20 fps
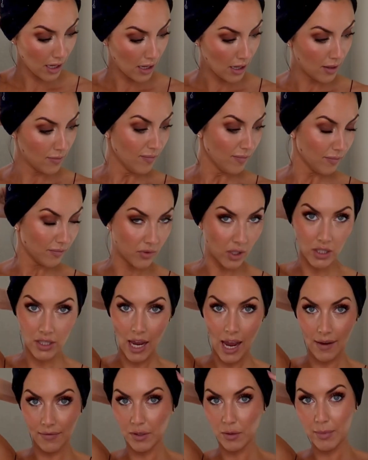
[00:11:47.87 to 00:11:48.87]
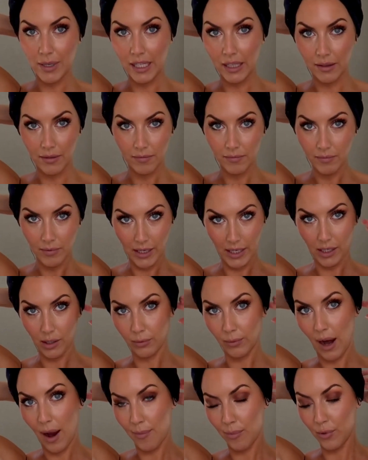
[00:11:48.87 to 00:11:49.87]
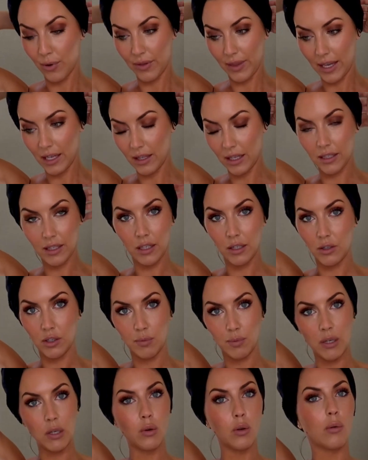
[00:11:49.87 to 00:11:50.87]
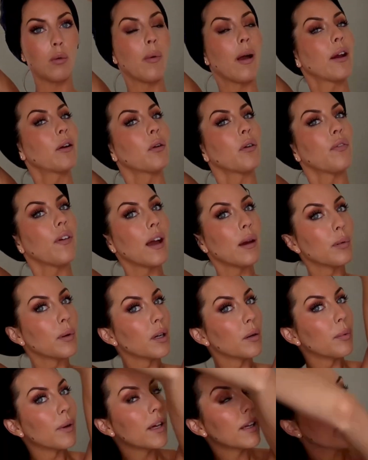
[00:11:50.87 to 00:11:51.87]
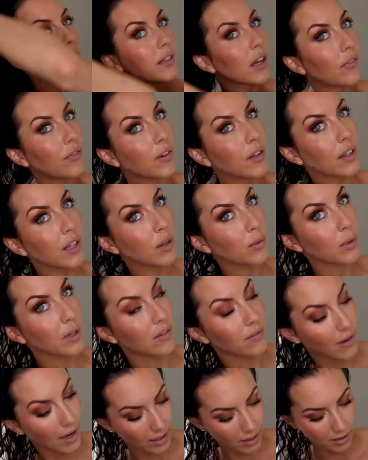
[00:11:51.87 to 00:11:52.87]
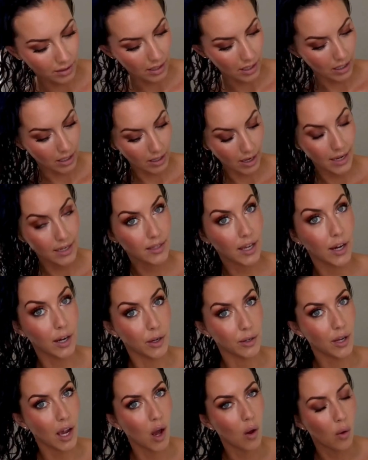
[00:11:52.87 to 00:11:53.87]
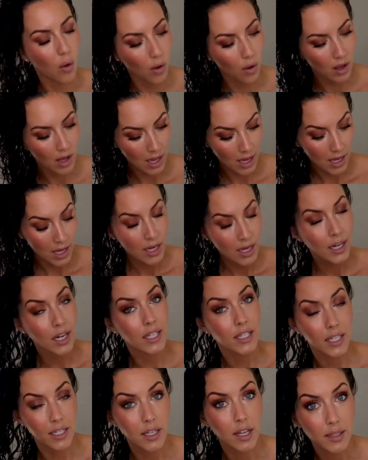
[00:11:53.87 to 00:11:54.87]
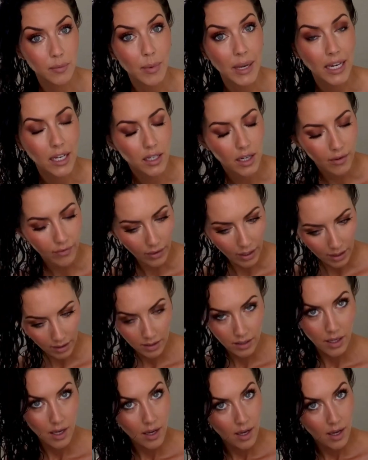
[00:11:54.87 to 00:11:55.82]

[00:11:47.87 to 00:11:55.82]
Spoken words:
It doesn't have to be like a wrap one like this. It can just be normal microfiber, but definitely would invest in a nice hair towel because it does make a difference.